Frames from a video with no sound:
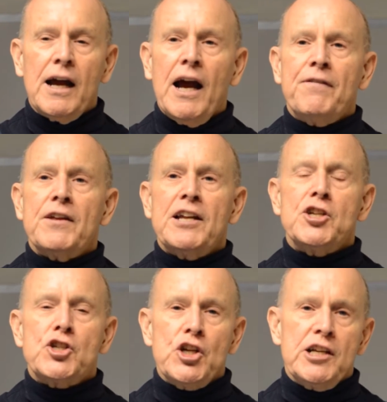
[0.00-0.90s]
And
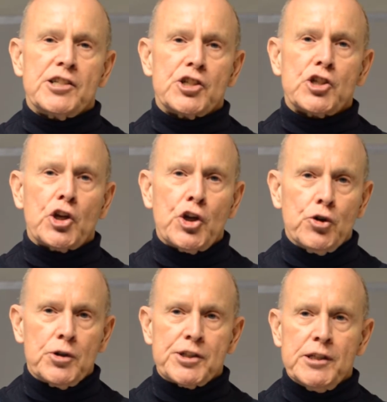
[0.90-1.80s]
then Jesus
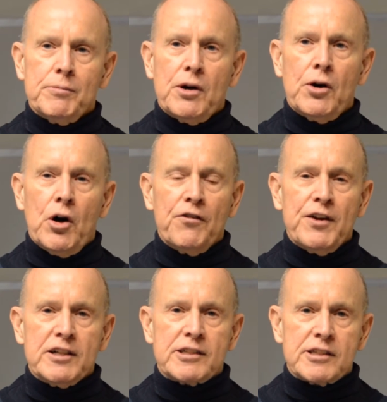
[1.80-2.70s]
cures him of
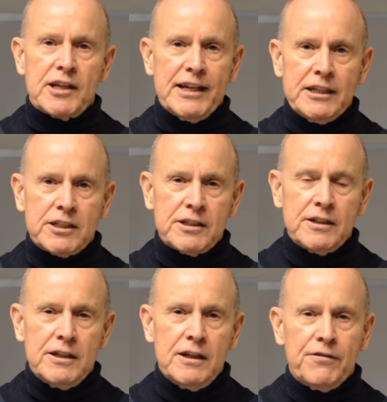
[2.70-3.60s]
his sight.
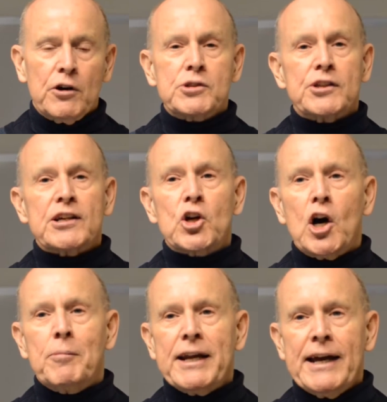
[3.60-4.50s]
Those are the
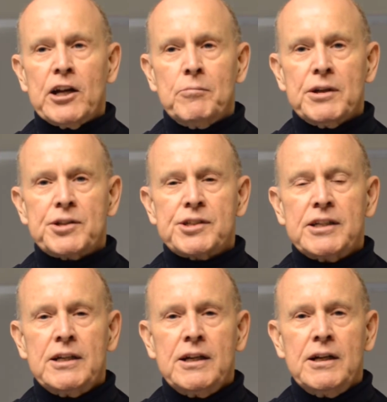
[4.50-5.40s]
common
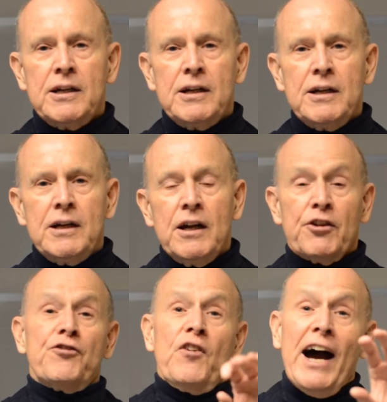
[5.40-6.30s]
elements. The
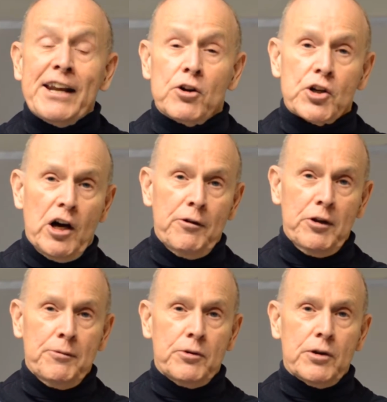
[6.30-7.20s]
final
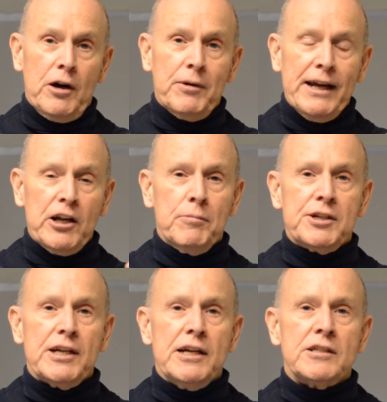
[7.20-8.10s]
common
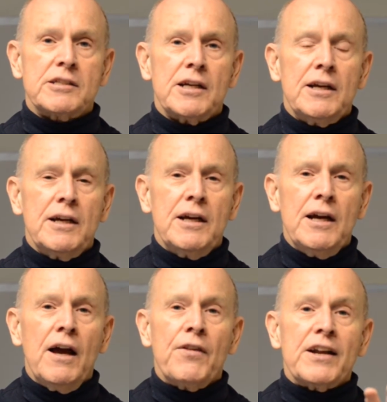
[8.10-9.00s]
element is
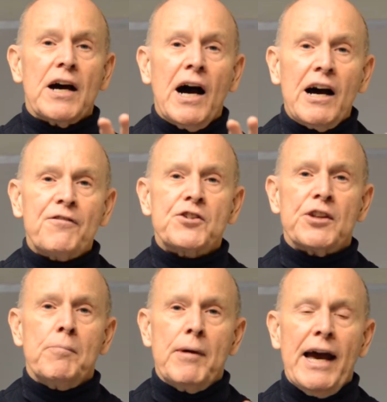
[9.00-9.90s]
that after
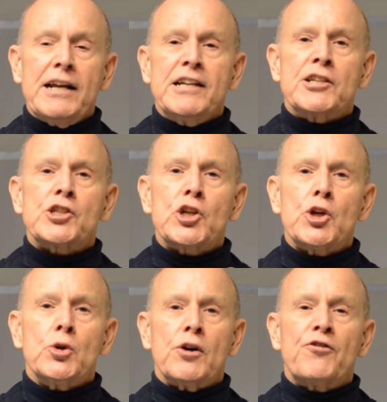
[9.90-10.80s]
the man is
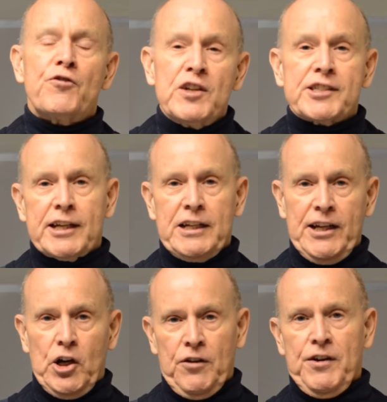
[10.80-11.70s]
cured
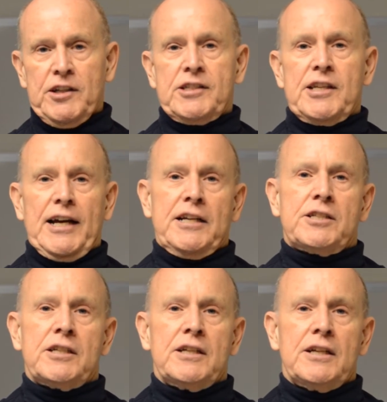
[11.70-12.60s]
physically of his sight,